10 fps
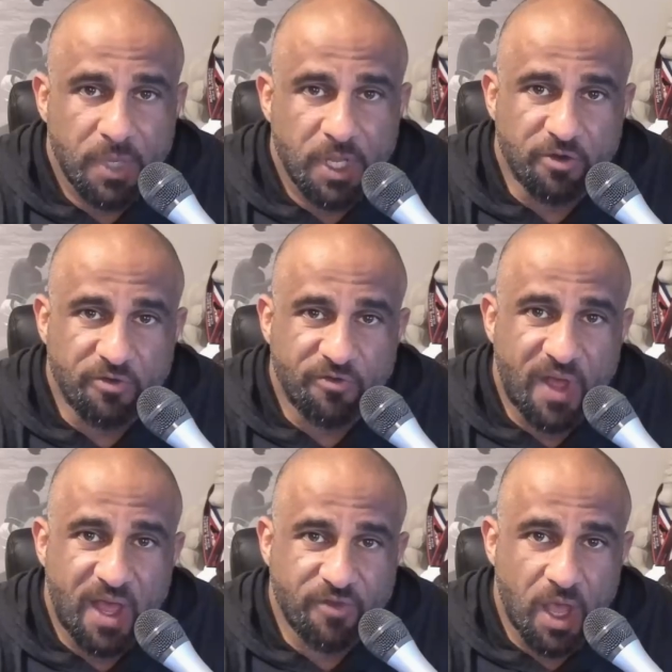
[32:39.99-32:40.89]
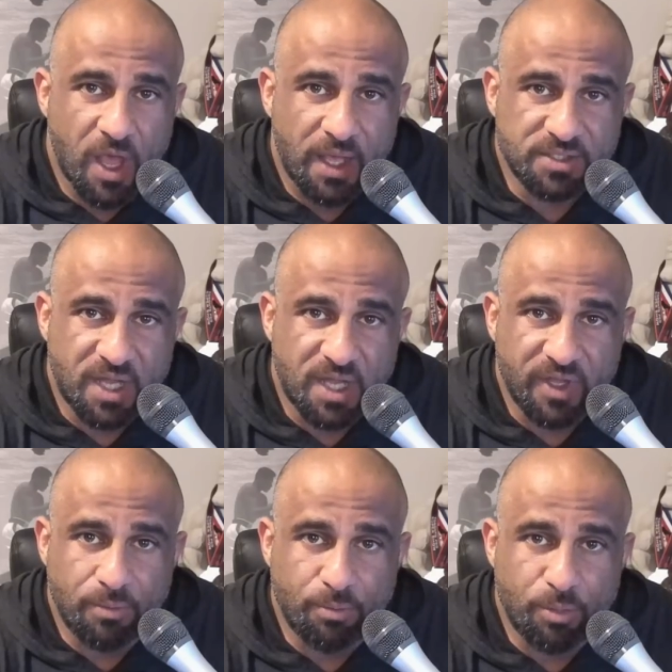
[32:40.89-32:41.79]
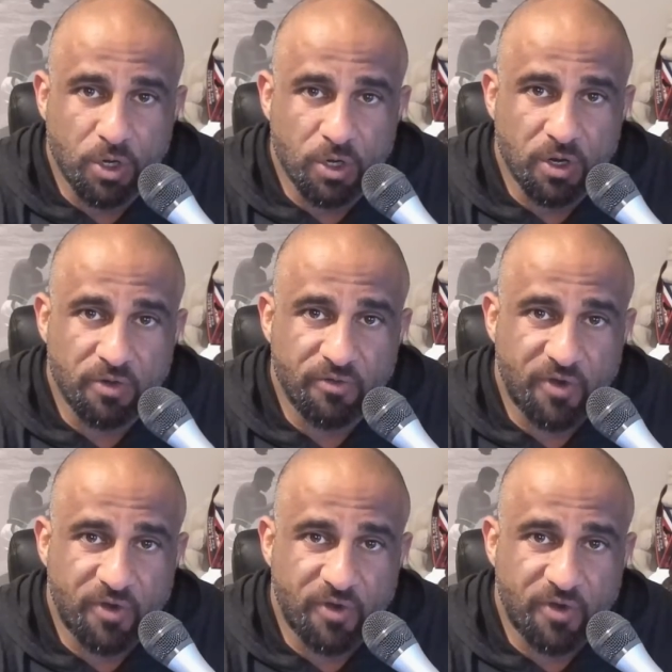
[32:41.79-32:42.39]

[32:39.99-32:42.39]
either Five Guys. I'll have like a burger,